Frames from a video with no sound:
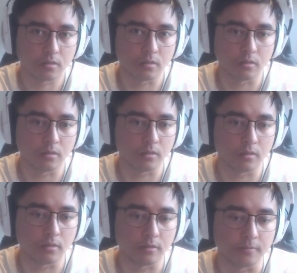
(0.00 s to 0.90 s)

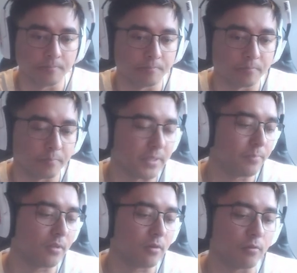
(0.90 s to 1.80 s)
Um,
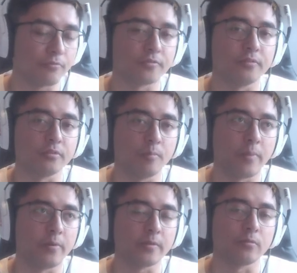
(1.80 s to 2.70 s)
people are often
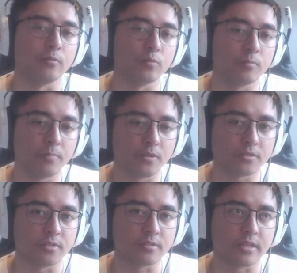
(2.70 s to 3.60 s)
comparing to loot
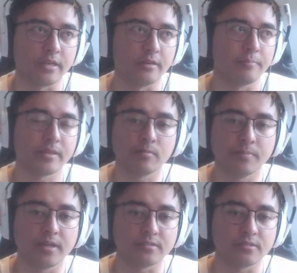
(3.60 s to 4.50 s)
boxes and battle
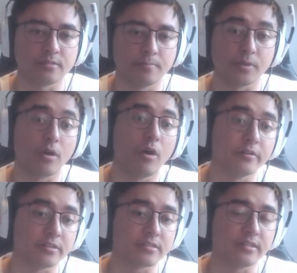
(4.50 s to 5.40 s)
passes, but
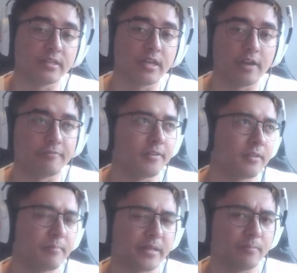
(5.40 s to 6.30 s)
honestly, I think
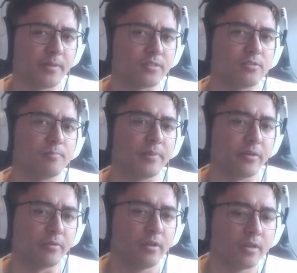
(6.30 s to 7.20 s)
that battle pass is
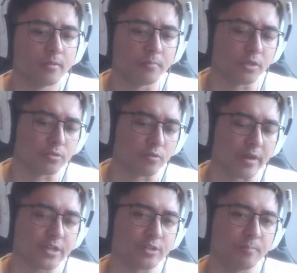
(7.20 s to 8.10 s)
better because you're
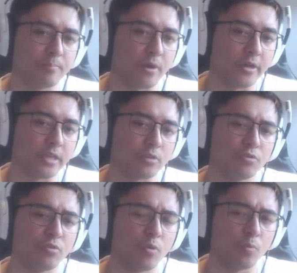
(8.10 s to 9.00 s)
actually buying and you
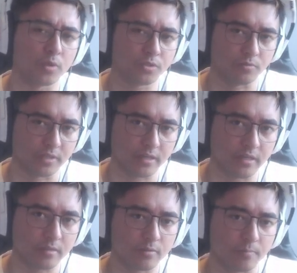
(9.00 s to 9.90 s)
know what you're
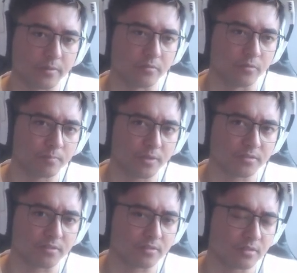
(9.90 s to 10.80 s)
getting compared to loot
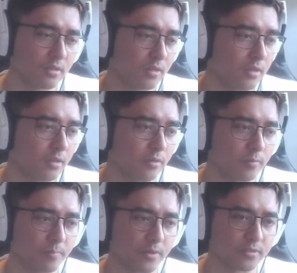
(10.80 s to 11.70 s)
boxes.
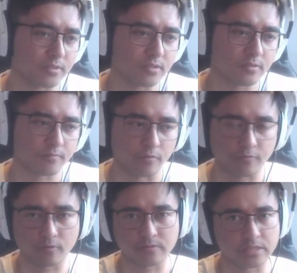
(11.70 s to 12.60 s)
Loot boxes for the
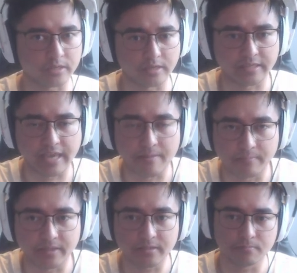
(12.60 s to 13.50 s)
fourth is like a
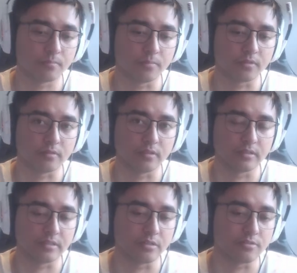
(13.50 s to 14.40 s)
gambling, but uh,
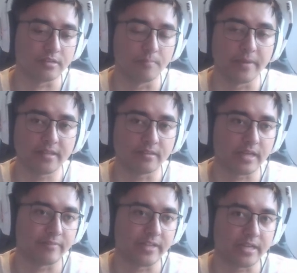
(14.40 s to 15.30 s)
there's a debate that
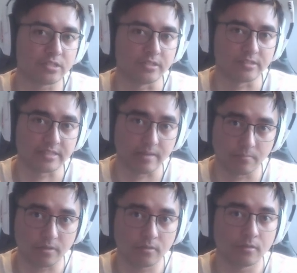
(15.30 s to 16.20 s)
I will actually stand
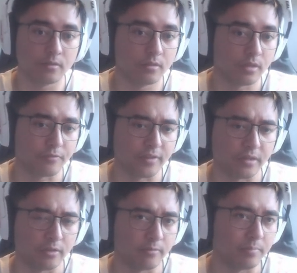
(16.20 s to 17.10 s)
by. I think
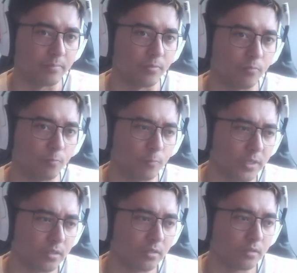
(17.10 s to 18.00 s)
a lot of people
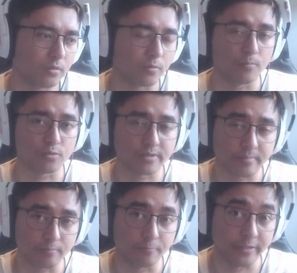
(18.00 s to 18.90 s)
will, or mostly
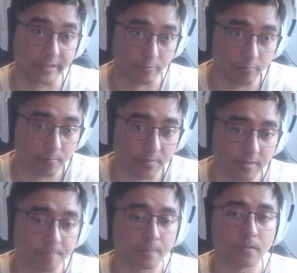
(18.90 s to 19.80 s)
people will agree with
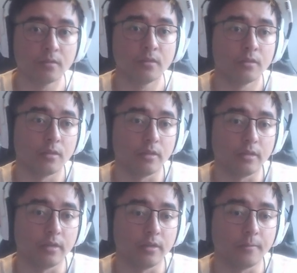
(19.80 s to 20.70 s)
me.
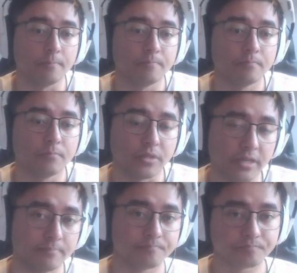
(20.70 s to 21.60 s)
Um, but yeah.